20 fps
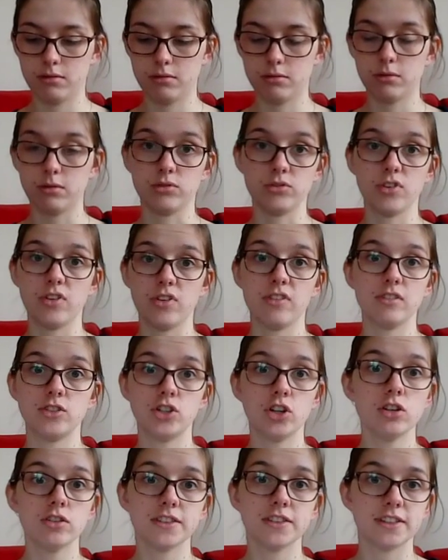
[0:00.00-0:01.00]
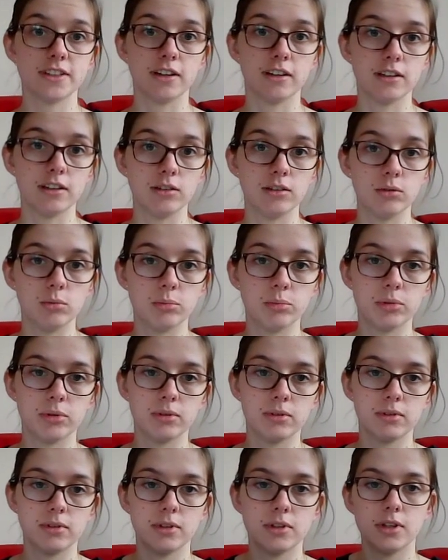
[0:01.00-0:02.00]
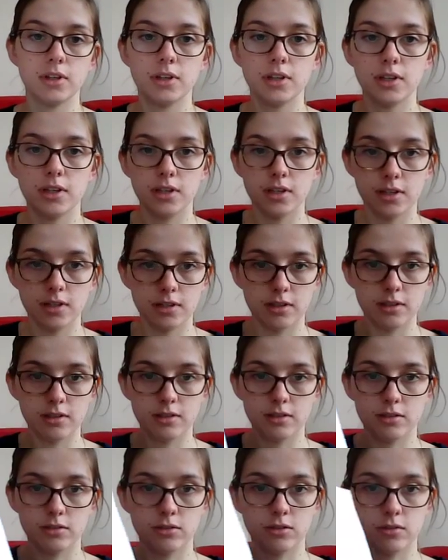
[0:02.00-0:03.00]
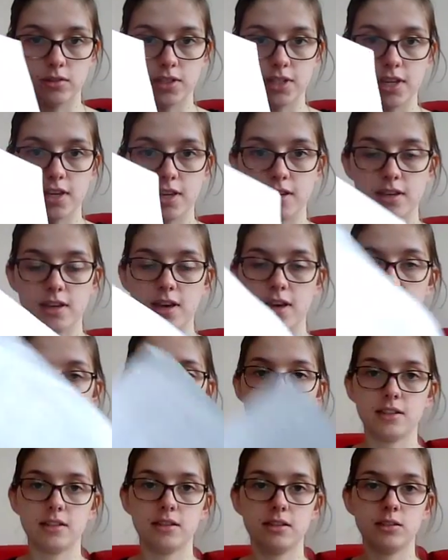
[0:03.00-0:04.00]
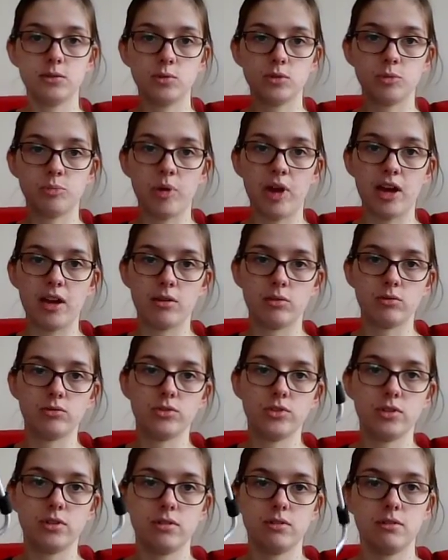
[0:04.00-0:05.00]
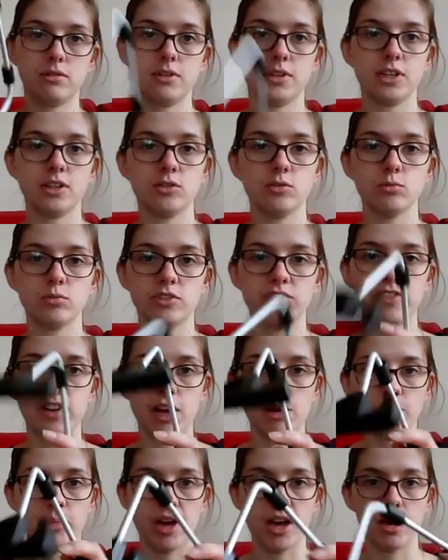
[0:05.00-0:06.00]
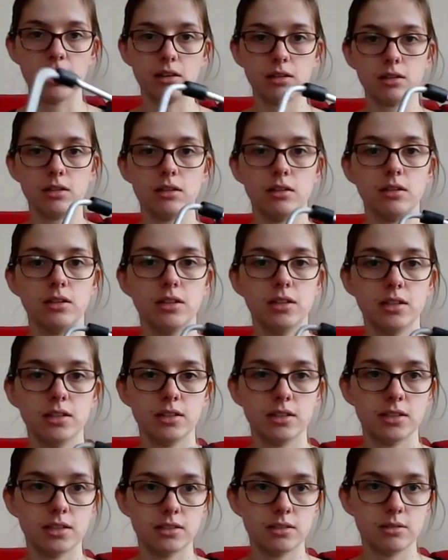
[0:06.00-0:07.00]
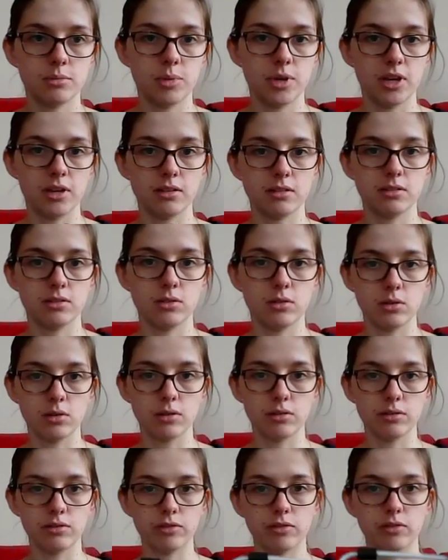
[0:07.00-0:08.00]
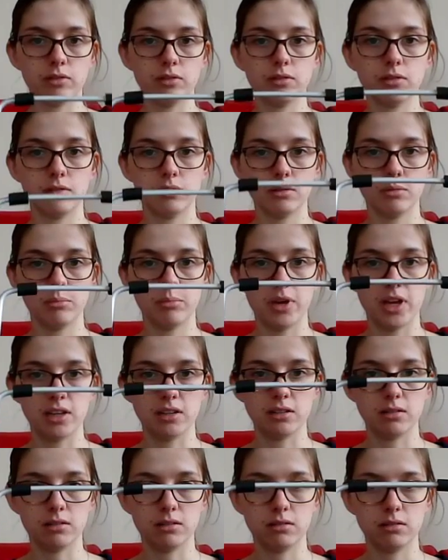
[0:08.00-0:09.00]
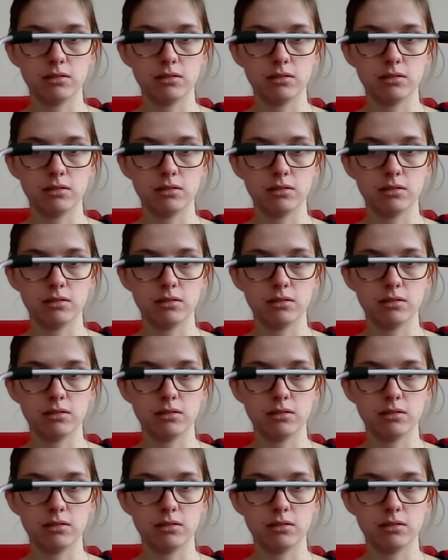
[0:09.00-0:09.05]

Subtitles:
Oh, so the chart's standing up. So obviously, yes, this was £1, and it comes flat pack, and it's a bit sort of bent.